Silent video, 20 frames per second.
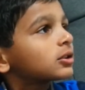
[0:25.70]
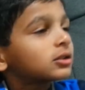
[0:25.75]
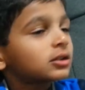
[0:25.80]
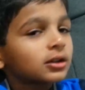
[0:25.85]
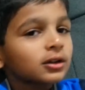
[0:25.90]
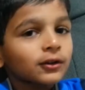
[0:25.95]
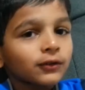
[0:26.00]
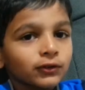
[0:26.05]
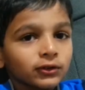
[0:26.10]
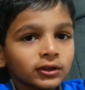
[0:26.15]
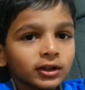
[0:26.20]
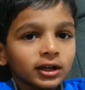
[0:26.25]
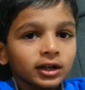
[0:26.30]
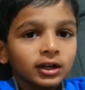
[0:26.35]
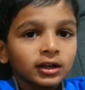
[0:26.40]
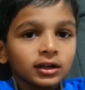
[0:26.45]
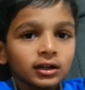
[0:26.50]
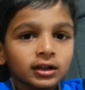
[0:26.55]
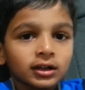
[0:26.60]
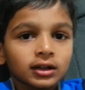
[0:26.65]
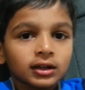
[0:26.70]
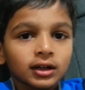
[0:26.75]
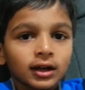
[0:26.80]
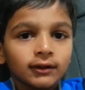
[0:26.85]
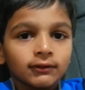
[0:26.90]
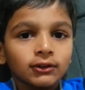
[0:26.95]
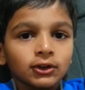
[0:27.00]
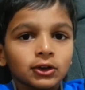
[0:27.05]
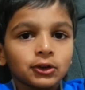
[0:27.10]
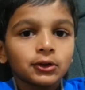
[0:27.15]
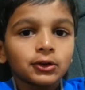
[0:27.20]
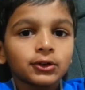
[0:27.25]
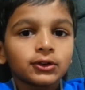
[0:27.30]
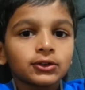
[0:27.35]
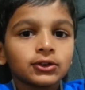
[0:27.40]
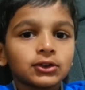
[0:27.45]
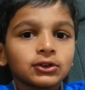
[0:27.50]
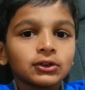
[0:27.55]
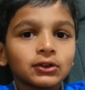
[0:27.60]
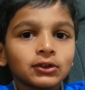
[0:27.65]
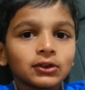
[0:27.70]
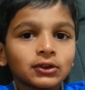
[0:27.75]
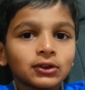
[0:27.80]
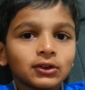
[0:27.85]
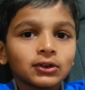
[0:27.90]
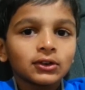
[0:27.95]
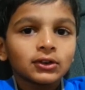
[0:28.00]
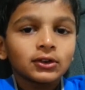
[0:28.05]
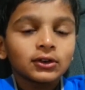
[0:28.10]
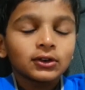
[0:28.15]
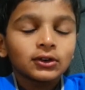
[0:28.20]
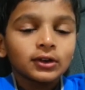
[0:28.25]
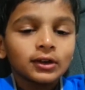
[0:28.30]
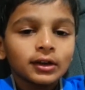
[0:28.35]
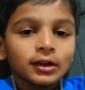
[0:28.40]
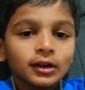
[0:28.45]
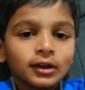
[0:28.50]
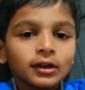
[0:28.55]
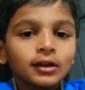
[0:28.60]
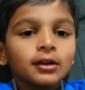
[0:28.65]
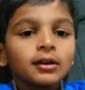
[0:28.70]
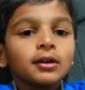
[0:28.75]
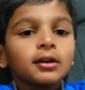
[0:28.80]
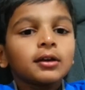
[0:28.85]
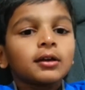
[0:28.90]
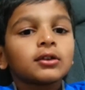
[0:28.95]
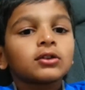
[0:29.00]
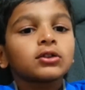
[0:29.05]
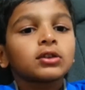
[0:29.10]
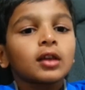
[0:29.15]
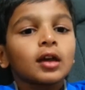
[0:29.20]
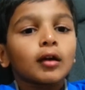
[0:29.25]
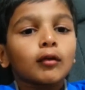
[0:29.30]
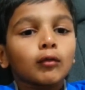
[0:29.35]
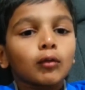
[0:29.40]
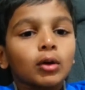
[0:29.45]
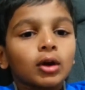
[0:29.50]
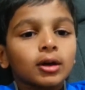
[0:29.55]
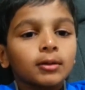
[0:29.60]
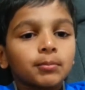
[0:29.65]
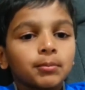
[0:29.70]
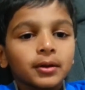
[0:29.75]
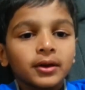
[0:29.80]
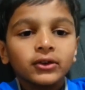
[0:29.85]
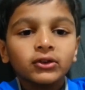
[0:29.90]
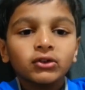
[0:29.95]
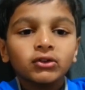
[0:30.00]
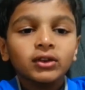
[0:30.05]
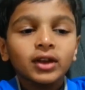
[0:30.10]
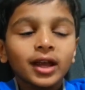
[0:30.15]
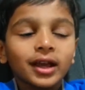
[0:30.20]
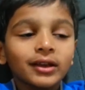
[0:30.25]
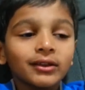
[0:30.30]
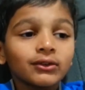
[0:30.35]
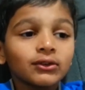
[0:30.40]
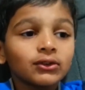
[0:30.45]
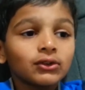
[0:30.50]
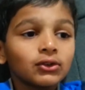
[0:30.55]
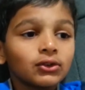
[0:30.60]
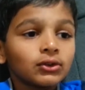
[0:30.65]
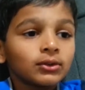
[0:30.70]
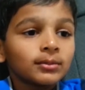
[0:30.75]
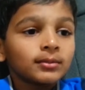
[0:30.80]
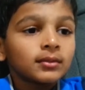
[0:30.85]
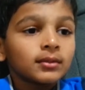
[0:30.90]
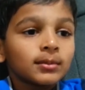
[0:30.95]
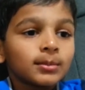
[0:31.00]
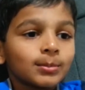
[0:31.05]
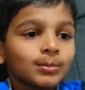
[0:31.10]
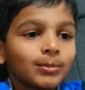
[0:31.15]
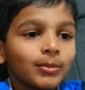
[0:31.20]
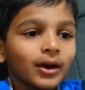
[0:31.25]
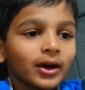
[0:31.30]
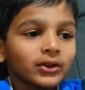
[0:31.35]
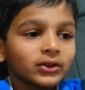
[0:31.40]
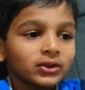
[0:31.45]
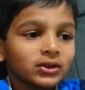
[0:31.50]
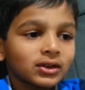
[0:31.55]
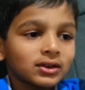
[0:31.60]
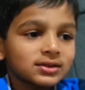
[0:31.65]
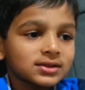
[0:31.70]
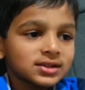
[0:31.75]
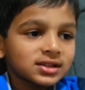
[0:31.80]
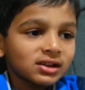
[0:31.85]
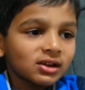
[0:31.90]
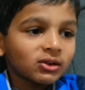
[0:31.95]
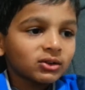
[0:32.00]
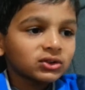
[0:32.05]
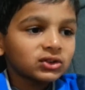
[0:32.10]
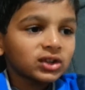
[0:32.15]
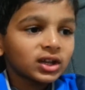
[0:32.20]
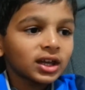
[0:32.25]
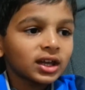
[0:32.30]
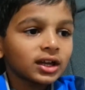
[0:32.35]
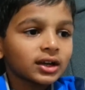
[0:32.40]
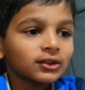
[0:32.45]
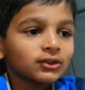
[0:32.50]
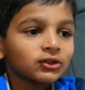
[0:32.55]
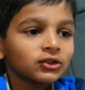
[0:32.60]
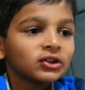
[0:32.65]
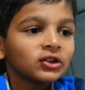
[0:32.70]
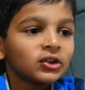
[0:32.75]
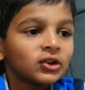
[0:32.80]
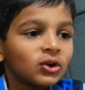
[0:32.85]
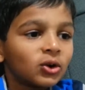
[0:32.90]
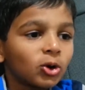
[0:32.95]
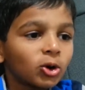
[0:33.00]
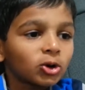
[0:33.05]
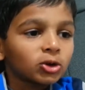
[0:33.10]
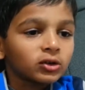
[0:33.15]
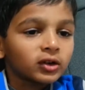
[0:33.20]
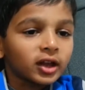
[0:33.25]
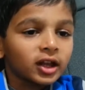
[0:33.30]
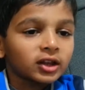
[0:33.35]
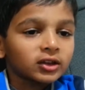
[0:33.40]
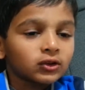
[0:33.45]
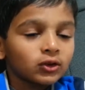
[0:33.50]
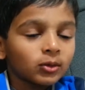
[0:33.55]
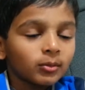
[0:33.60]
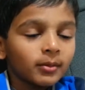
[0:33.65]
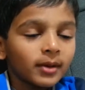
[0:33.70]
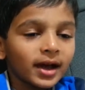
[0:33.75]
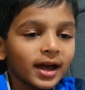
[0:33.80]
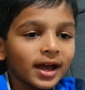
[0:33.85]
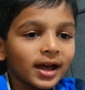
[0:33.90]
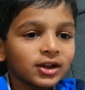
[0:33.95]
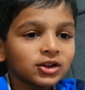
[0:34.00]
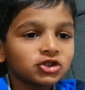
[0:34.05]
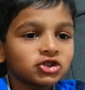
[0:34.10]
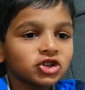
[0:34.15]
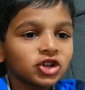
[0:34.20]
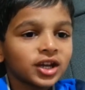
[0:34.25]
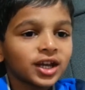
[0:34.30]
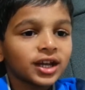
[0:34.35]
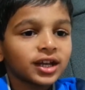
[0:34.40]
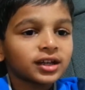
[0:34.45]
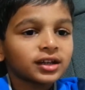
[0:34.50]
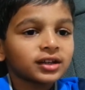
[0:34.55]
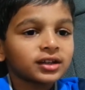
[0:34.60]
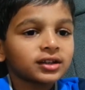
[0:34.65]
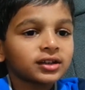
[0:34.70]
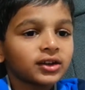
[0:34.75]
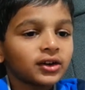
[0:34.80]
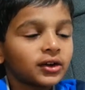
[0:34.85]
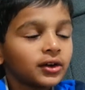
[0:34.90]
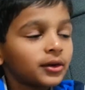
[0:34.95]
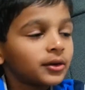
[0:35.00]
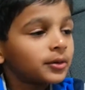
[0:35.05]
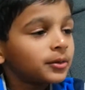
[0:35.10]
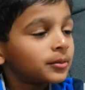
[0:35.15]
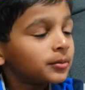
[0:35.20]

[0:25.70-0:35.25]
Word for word: Cleveland Cavaliers. Okay. Detroit Pistons. Okay. Boston Celtics. Okay. Orlando Magic. Mm-hmm.